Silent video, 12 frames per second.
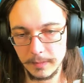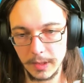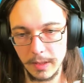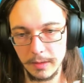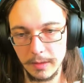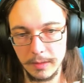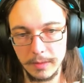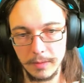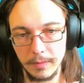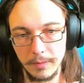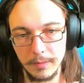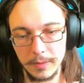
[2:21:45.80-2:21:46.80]
I
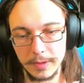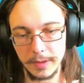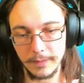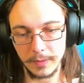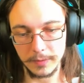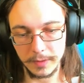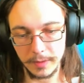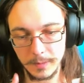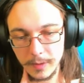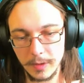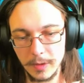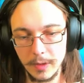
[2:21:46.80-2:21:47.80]
don't know where stuff goes anymore.